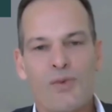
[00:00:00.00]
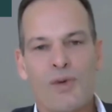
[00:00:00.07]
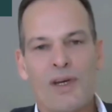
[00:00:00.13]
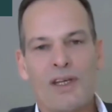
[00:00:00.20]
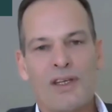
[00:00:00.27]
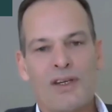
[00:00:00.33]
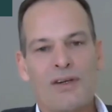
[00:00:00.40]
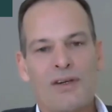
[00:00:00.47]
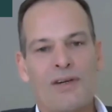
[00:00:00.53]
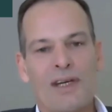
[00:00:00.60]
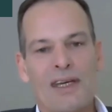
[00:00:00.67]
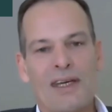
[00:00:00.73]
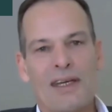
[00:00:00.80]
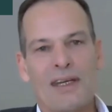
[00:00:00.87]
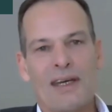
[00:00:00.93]
when you're
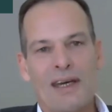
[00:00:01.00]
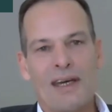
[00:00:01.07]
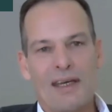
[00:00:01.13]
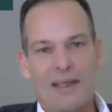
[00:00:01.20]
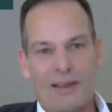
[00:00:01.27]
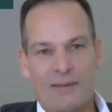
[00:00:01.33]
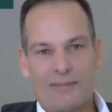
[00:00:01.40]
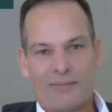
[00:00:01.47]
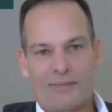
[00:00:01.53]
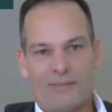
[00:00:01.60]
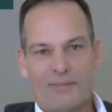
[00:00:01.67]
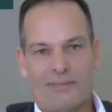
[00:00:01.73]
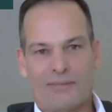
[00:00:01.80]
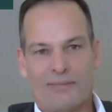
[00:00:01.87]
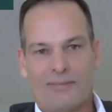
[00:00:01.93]
in a
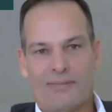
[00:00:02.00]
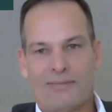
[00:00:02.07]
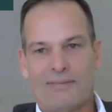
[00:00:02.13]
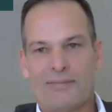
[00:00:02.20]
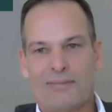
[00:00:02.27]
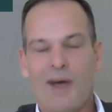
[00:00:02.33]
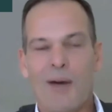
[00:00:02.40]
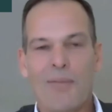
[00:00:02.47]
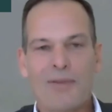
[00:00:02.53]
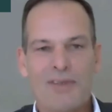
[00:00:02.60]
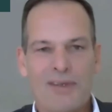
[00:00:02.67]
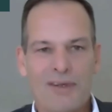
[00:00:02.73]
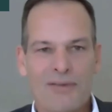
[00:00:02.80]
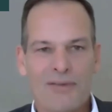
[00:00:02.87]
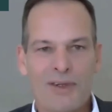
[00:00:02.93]

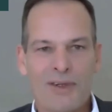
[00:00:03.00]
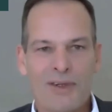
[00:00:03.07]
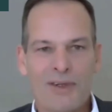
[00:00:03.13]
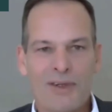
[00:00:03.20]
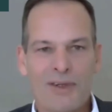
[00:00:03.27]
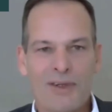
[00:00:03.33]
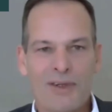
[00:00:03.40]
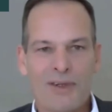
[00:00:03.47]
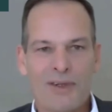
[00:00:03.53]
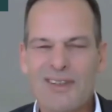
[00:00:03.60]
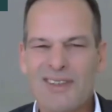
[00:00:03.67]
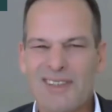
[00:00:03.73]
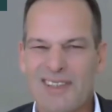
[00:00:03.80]
opposite of good mood, you're in